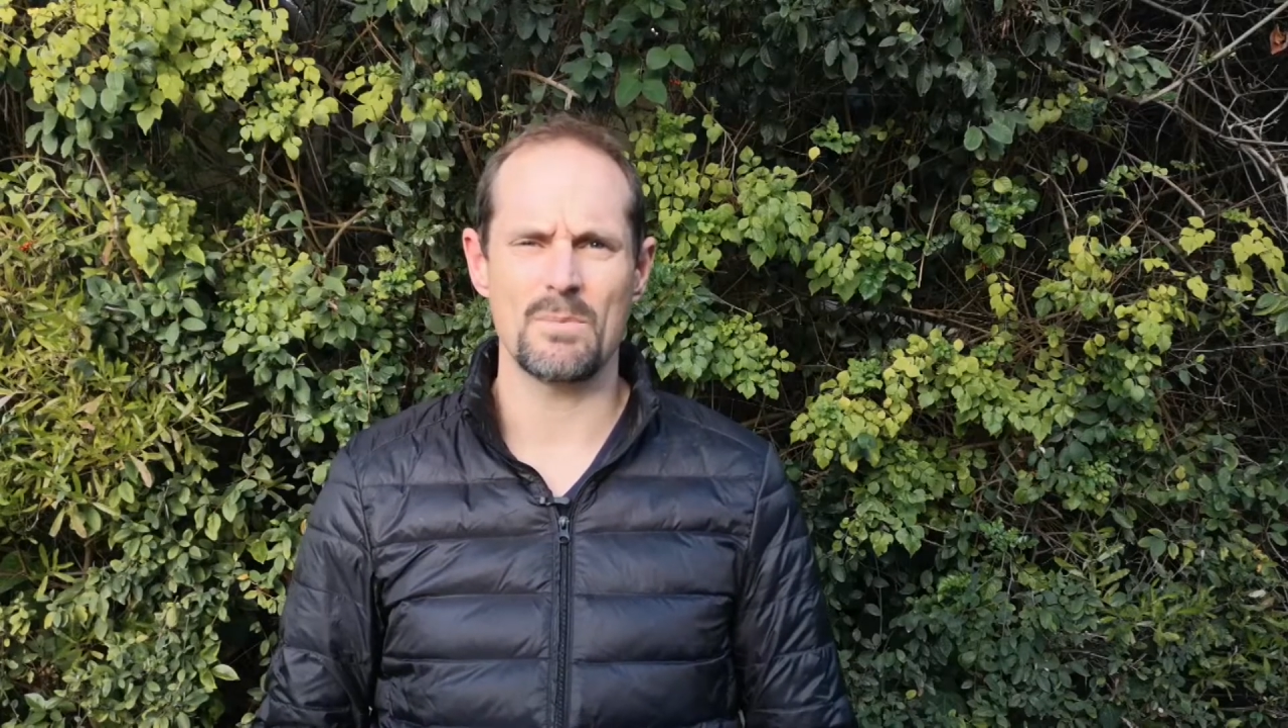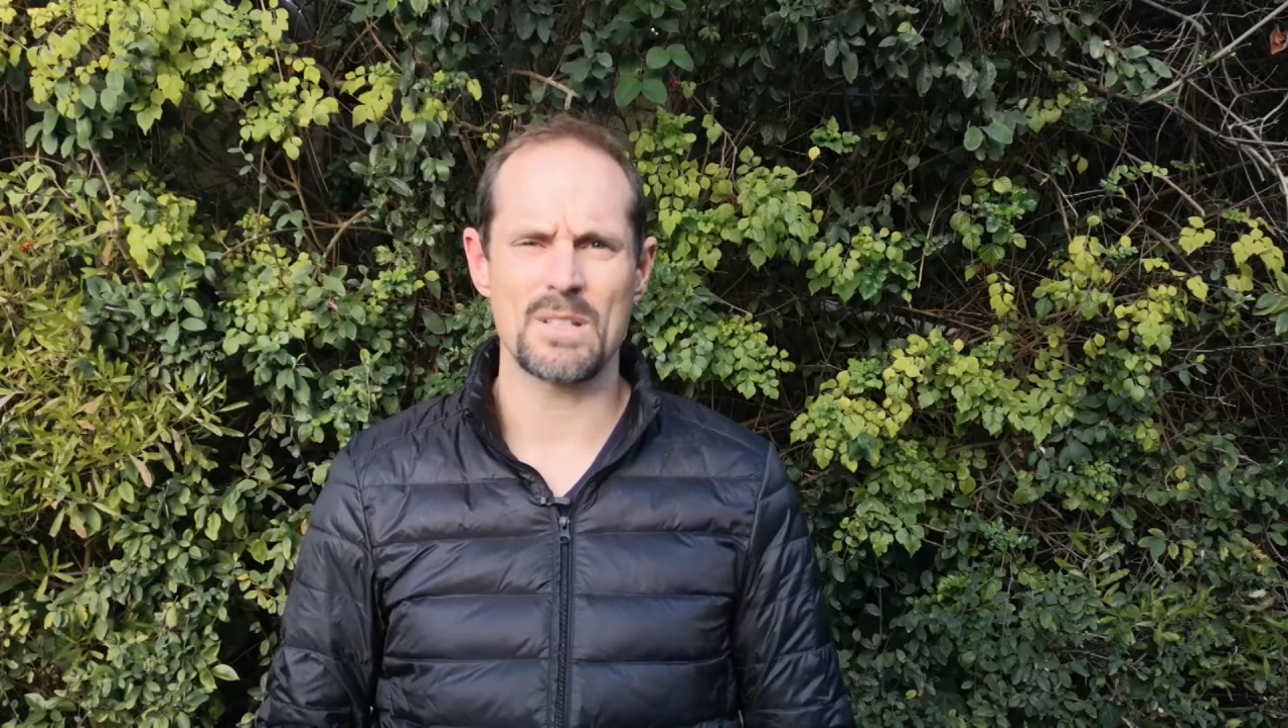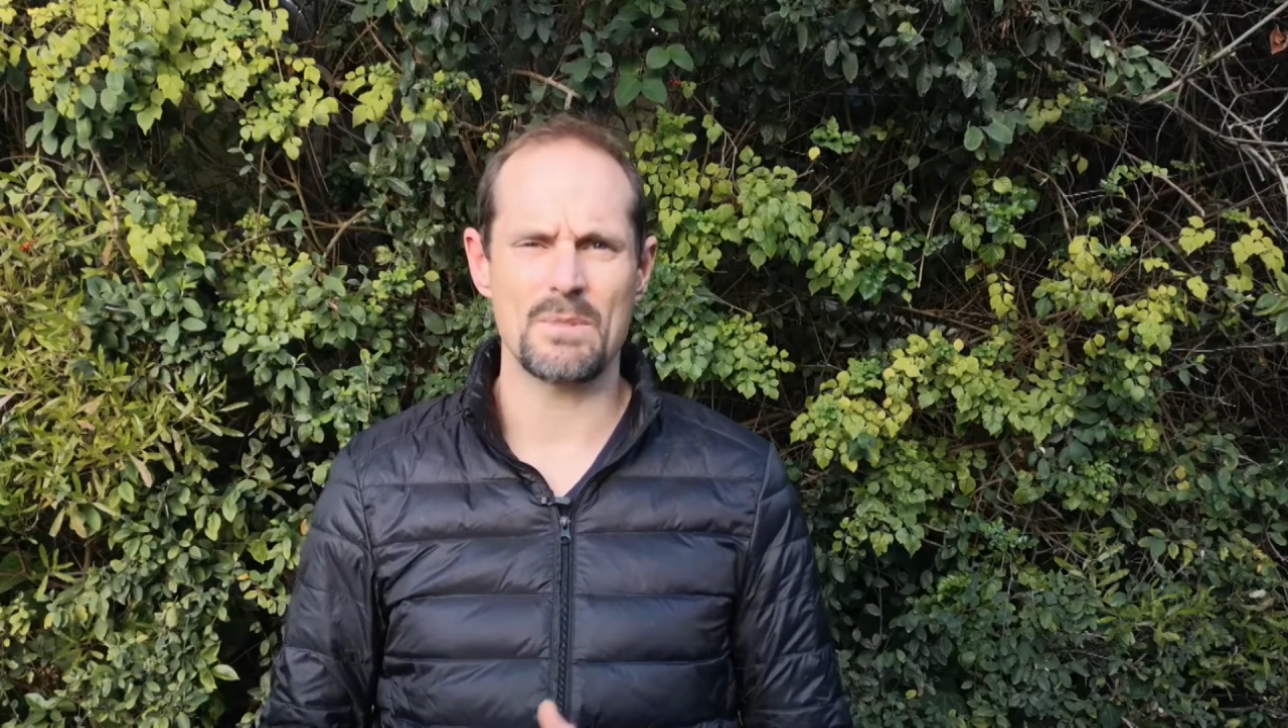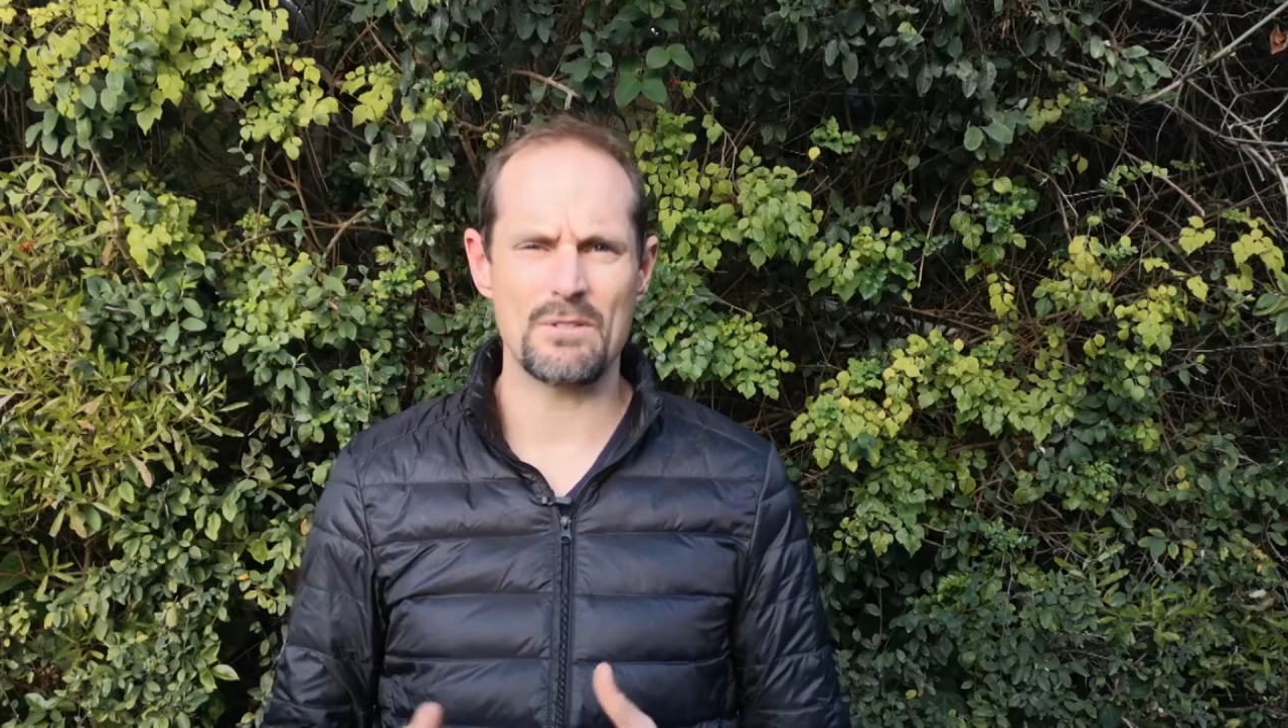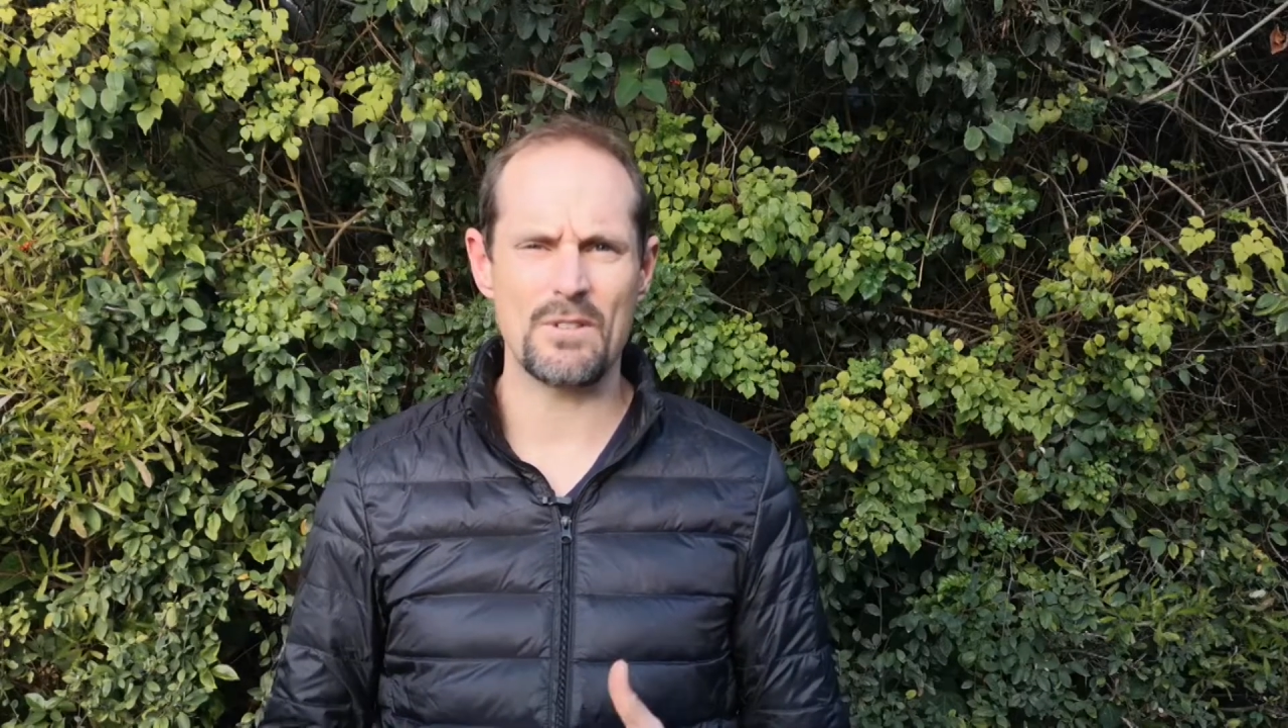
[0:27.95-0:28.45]

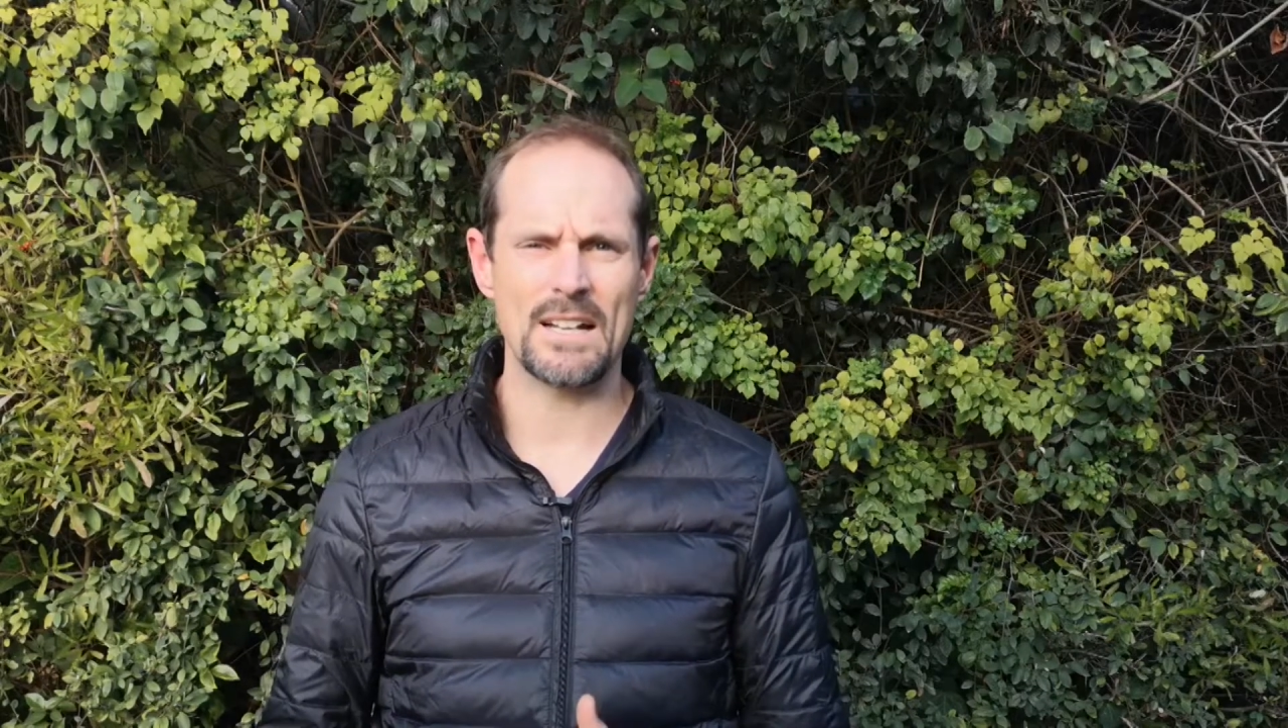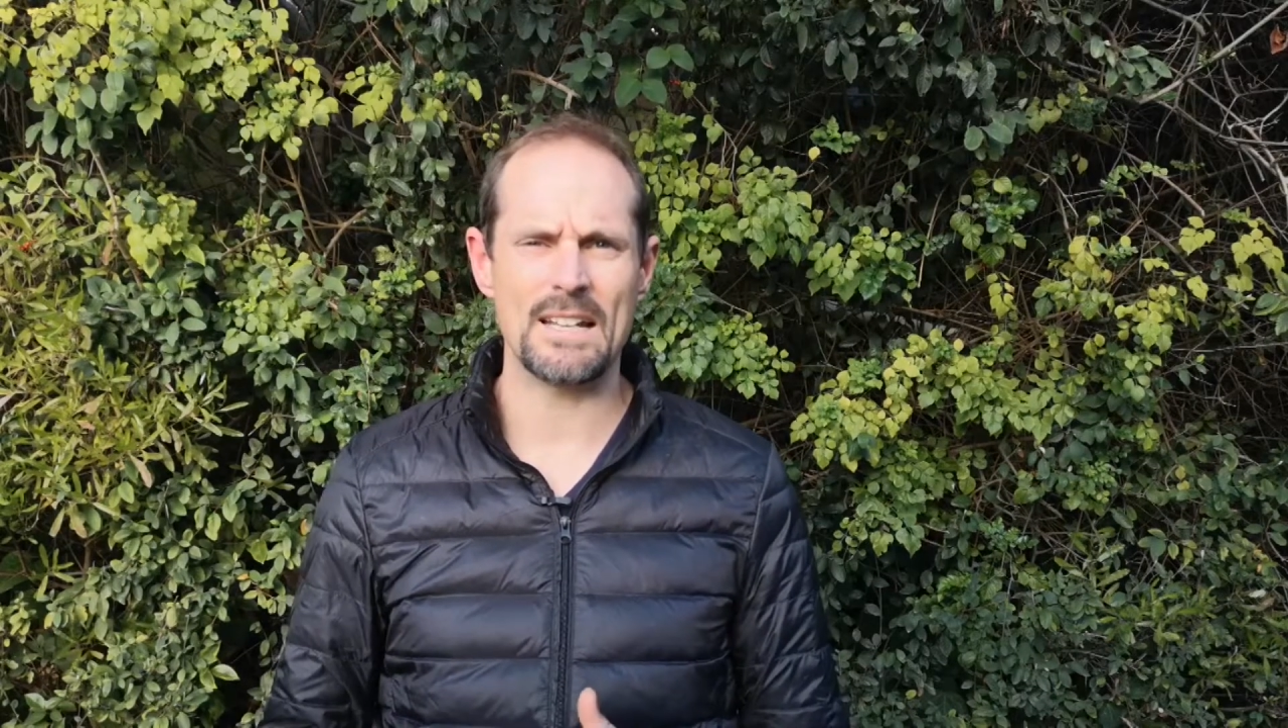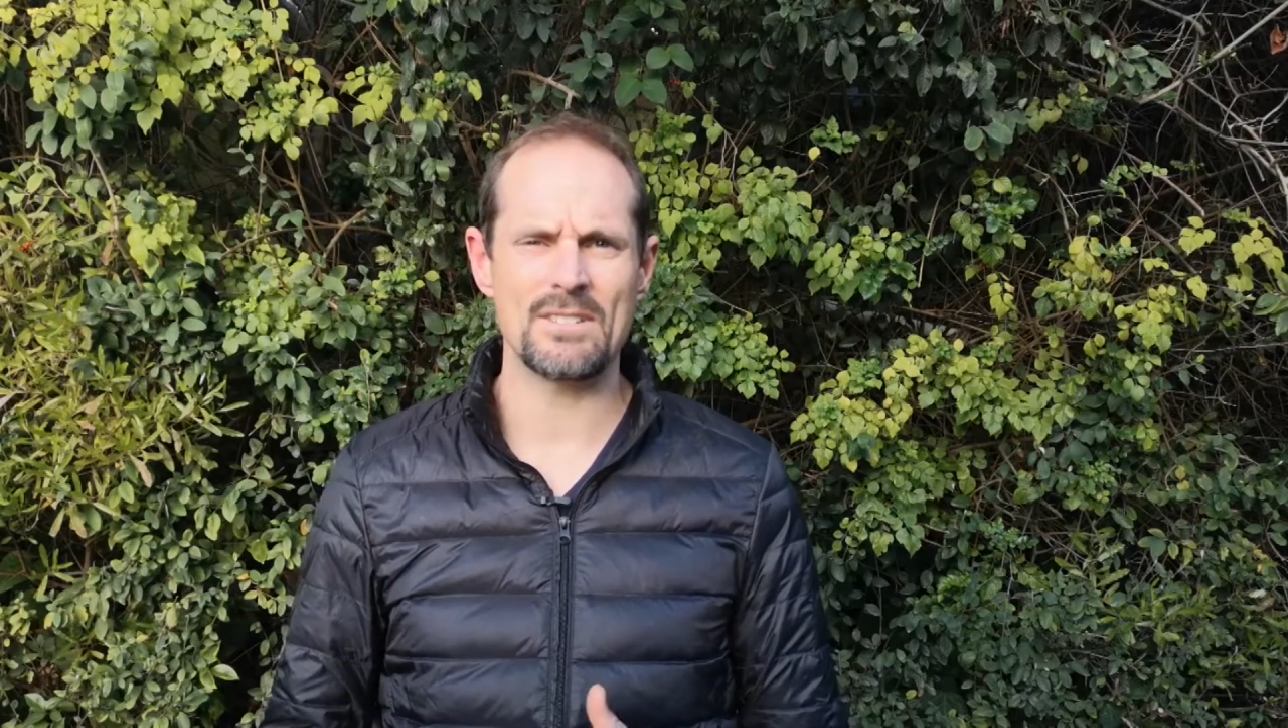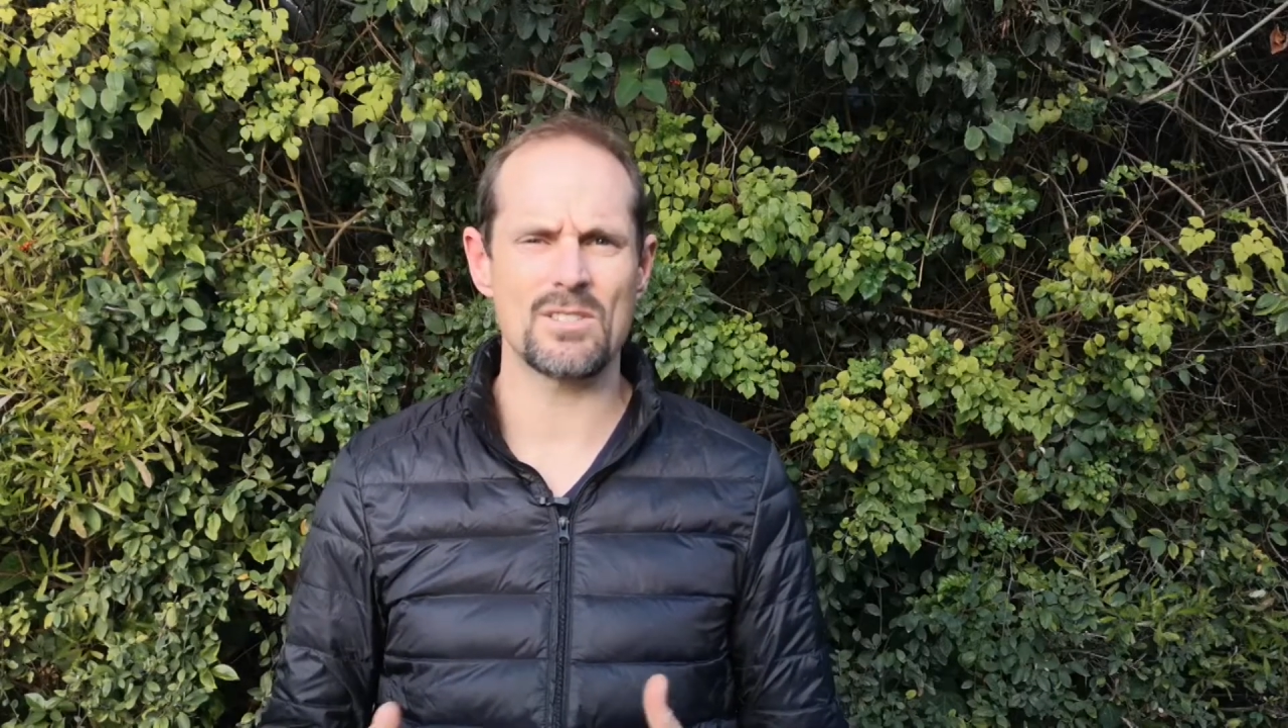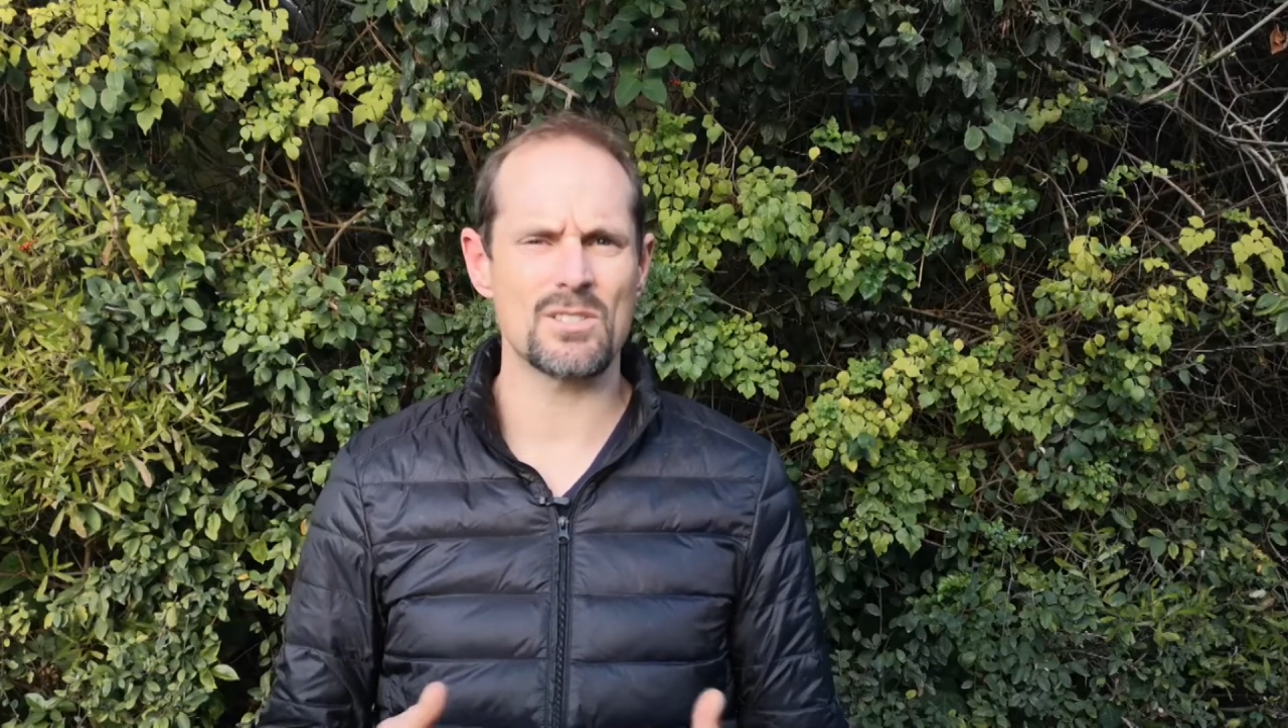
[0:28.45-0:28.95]
some of the
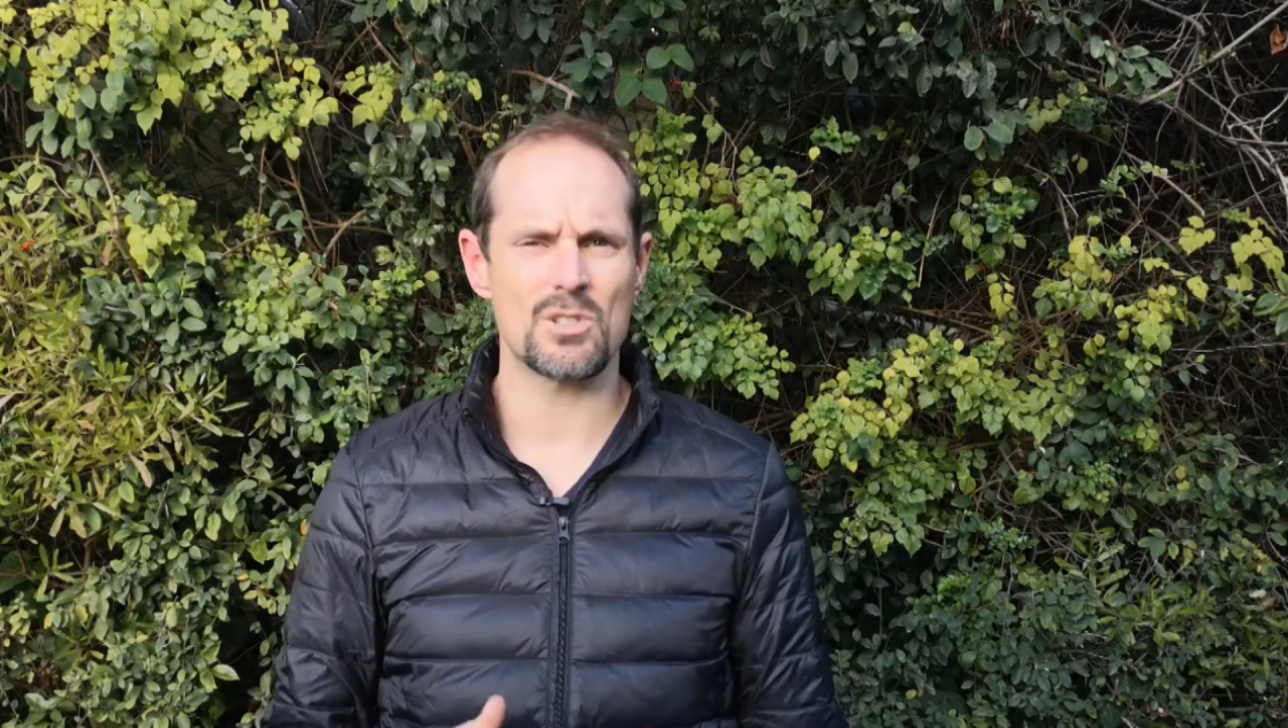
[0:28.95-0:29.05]
finances